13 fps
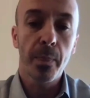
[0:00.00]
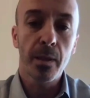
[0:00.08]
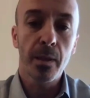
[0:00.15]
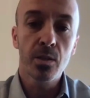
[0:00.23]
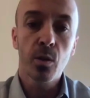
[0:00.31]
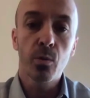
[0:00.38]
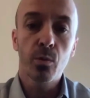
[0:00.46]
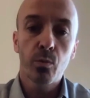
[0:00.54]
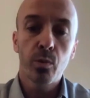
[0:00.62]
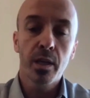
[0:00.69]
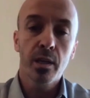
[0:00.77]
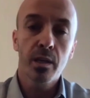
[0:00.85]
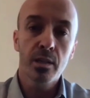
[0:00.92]
so
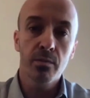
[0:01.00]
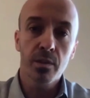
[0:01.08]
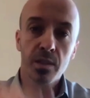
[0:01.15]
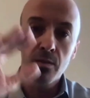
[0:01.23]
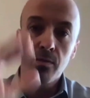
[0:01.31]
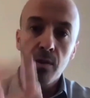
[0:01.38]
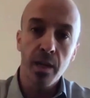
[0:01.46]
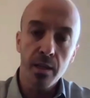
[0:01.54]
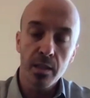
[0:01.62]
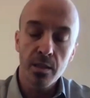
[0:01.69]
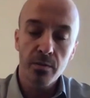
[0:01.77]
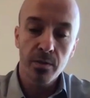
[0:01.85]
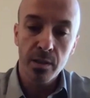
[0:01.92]
we diversify
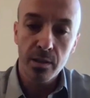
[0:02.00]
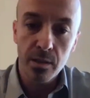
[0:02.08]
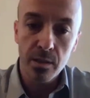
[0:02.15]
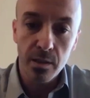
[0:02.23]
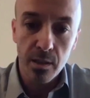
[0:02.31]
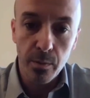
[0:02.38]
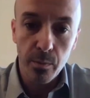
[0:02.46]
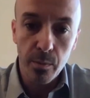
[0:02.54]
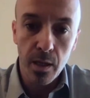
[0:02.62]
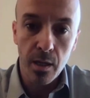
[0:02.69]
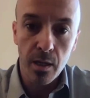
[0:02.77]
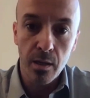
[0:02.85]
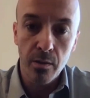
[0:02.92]
in different
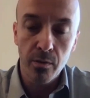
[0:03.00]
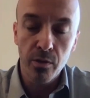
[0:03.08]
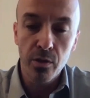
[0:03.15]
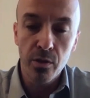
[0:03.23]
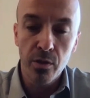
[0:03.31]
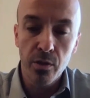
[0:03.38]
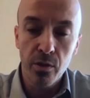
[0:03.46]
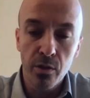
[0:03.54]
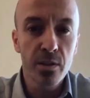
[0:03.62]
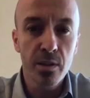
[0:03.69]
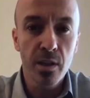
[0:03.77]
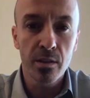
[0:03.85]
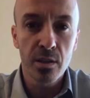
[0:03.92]
30 different
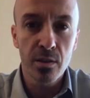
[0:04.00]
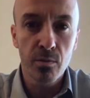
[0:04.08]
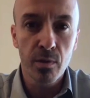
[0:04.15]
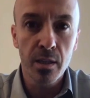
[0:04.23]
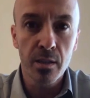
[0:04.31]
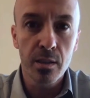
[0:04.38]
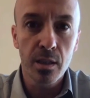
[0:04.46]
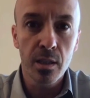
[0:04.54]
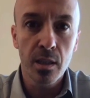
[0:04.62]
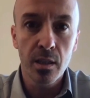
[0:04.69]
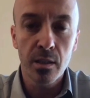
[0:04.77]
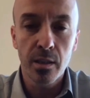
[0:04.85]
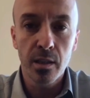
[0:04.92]
strategies, right?
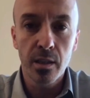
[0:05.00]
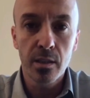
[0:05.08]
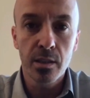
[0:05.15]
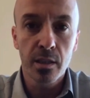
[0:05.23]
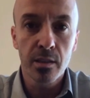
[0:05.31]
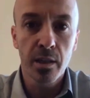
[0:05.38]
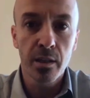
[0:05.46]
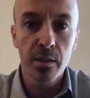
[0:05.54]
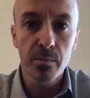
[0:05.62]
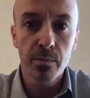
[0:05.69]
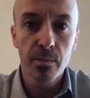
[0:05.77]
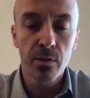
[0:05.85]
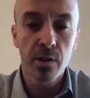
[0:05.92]
Dr. Anna,
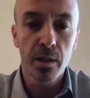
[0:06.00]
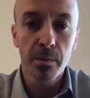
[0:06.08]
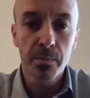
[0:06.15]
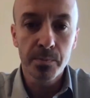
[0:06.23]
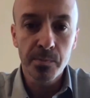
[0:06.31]
you there?